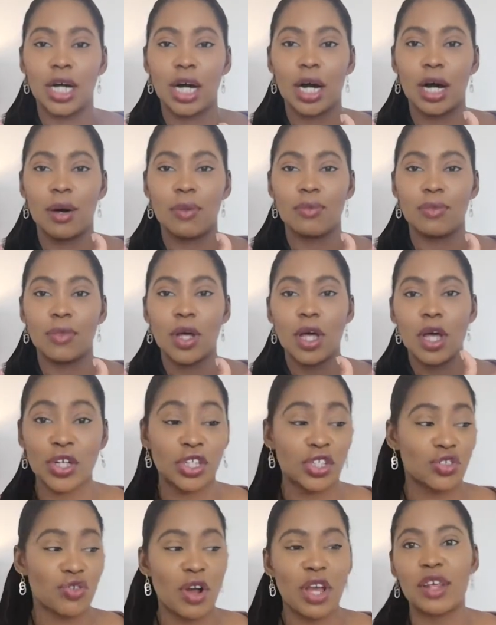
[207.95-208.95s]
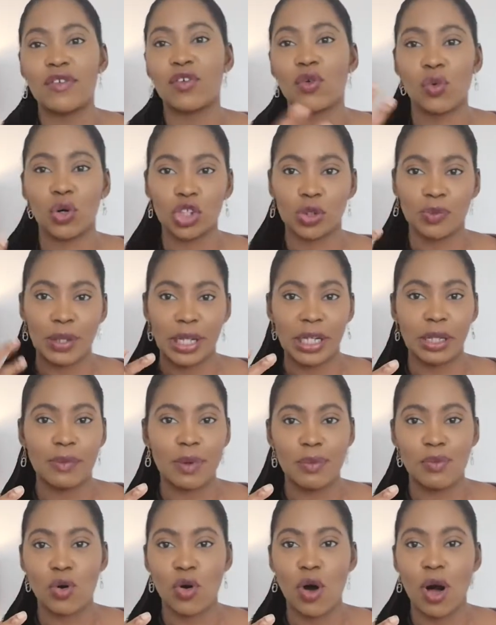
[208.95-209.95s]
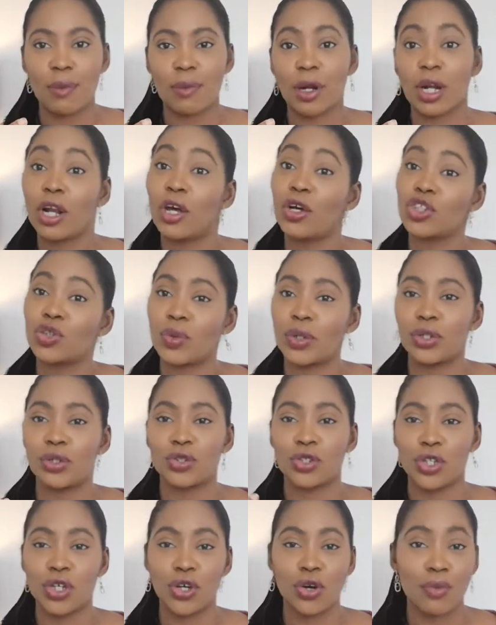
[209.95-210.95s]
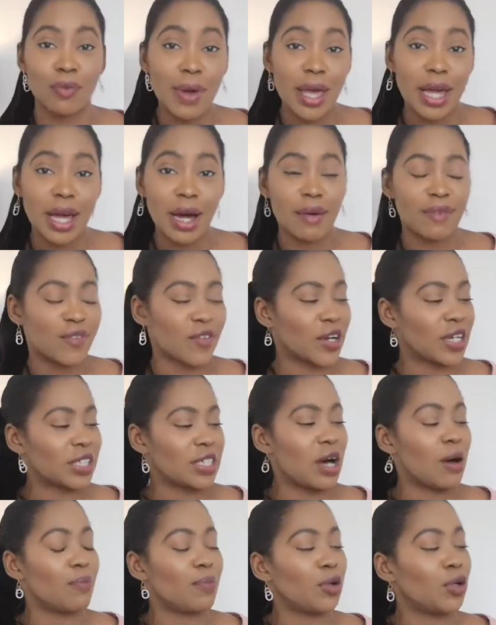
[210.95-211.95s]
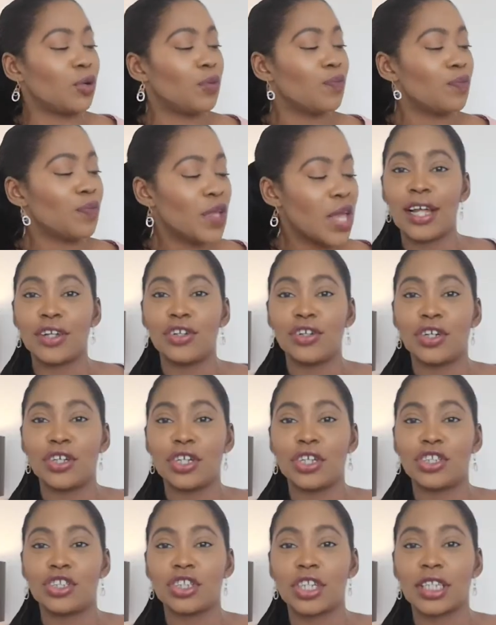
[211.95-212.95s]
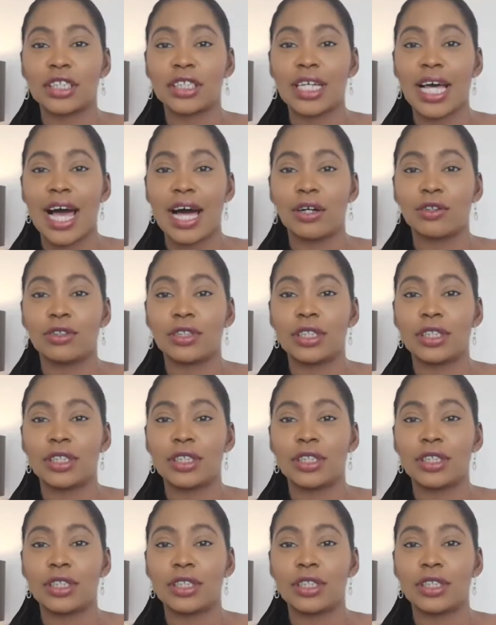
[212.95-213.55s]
Um, so it's great if you want to be a little bit more up close when you're doing your makeup, for example, and you can adjust how